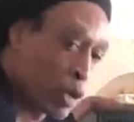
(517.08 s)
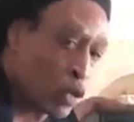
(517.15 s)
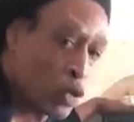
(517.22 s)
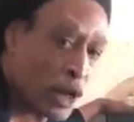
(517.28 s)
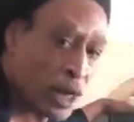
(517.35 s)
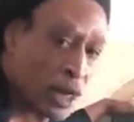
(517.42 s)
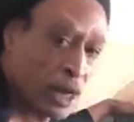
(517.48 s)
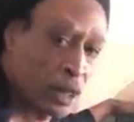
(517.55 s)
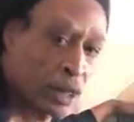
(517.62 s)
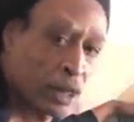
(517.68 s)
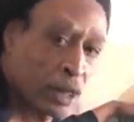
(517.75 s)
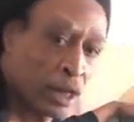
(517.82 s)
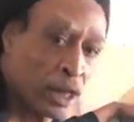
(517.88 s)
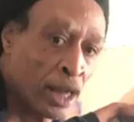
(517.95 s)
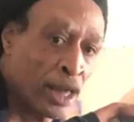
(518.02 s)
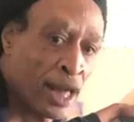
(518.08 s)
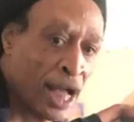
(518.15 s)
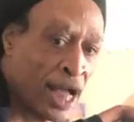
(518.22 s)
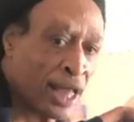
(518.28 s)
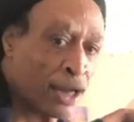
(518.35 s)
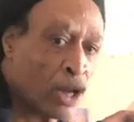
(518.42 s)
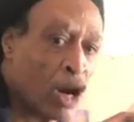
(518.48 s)
has built it,
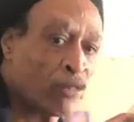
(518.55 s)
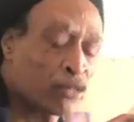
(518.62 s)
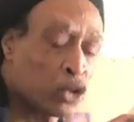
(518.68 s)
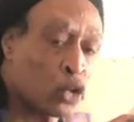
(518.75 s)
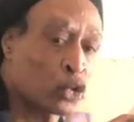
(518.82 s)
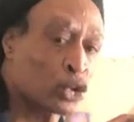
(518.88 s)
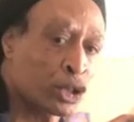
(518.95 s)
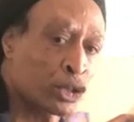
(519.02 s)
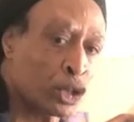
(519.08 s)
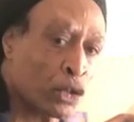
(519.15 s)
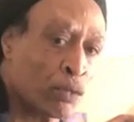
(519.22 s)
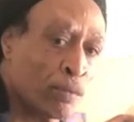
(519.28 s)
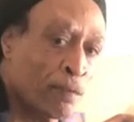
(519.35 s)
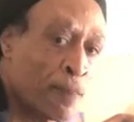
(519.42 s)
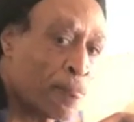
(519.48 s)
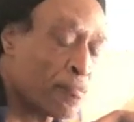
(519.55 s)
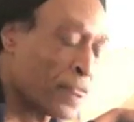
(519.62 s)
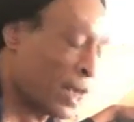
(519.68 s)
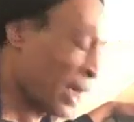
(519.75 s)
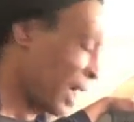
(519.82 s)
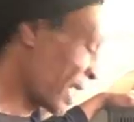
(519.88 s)
and I've talked to John,